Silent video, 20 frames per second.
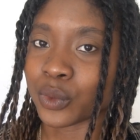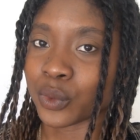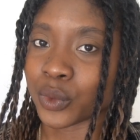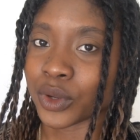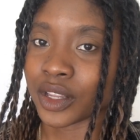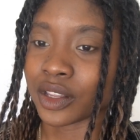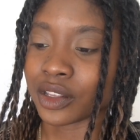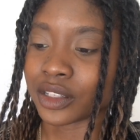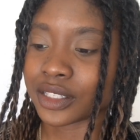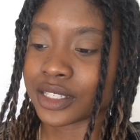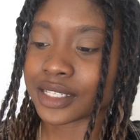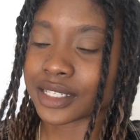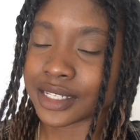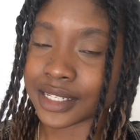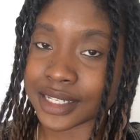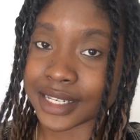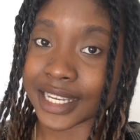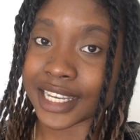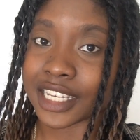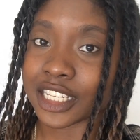will
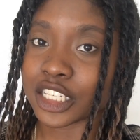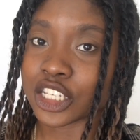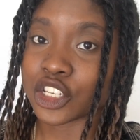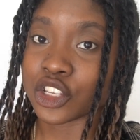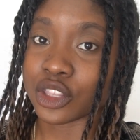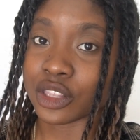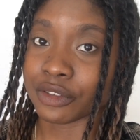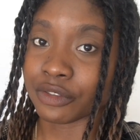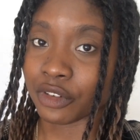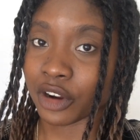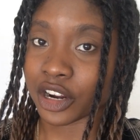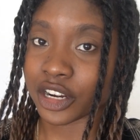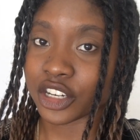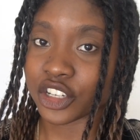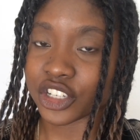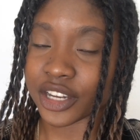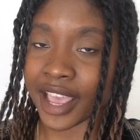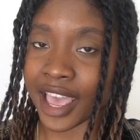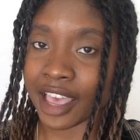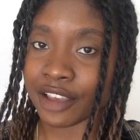stick to the
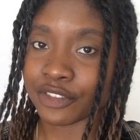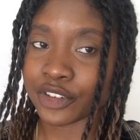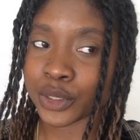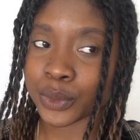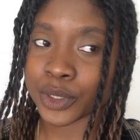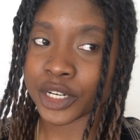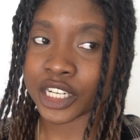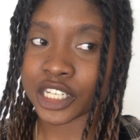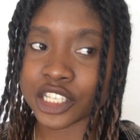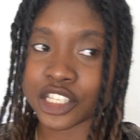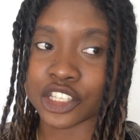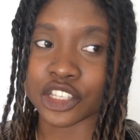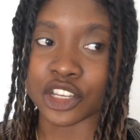varnish afterwards.